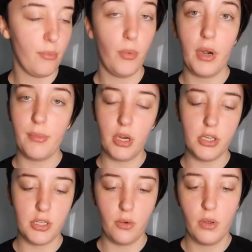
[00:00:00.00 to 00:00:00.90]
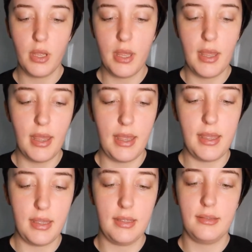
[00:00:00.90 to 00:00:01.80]
But what I'm gonna do
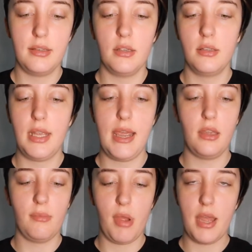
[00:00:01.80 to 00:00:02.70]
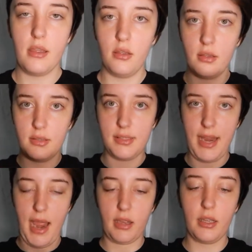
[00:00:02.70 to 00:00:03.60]
is take my
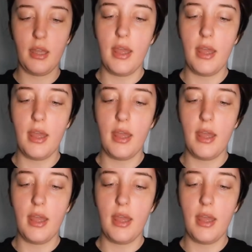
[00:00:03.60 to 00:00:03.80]
stack,